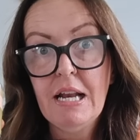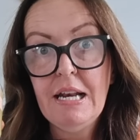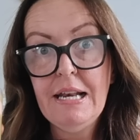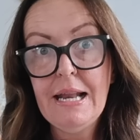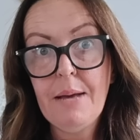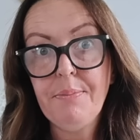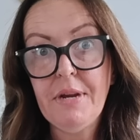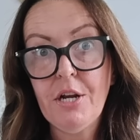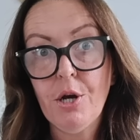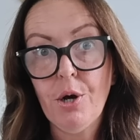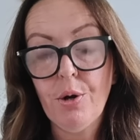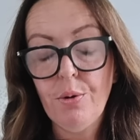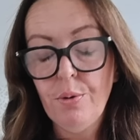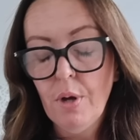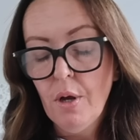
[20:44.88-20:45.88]
let me
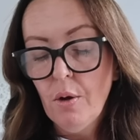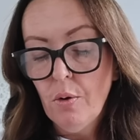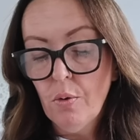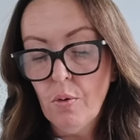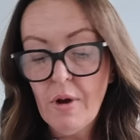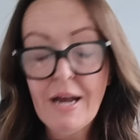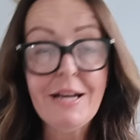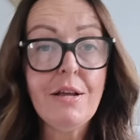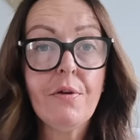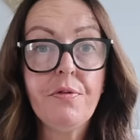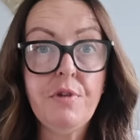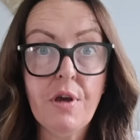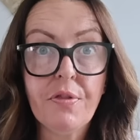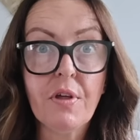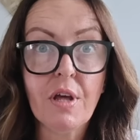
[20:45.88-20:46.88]
know, or any of
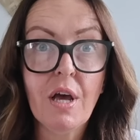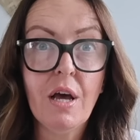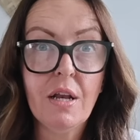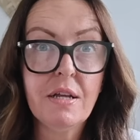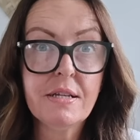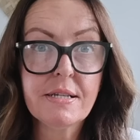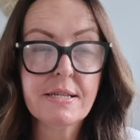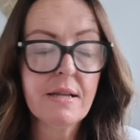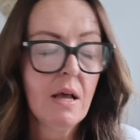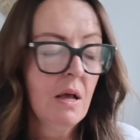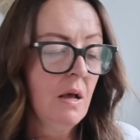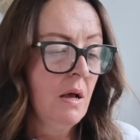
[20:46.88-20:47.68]
the other colours.